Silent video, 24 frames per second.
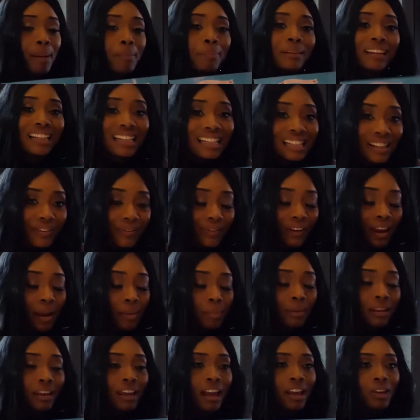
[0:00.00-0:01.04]
Blended
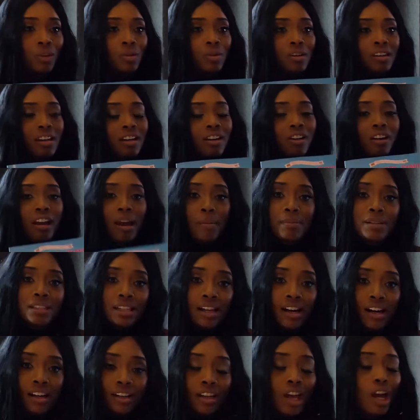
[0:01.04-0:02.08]
Family. And you can get it on
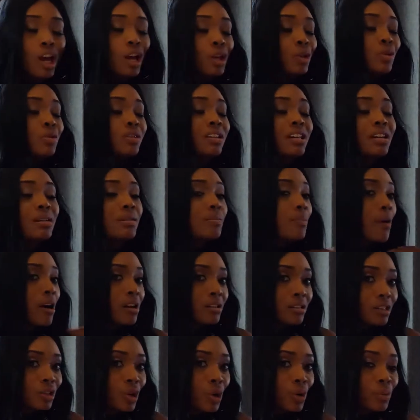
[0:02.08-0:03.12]
Amazon. You can get it in
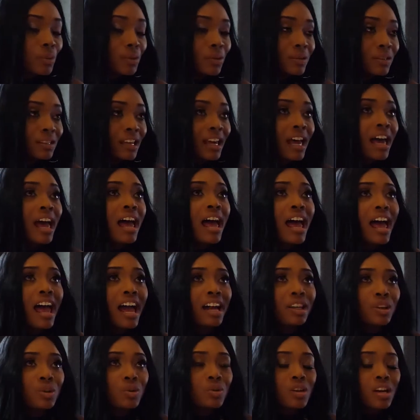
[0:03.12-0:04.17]
Barnes & Nobles.
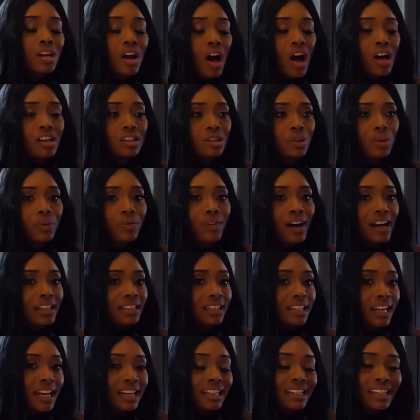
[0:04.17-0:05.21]
And you can also find it at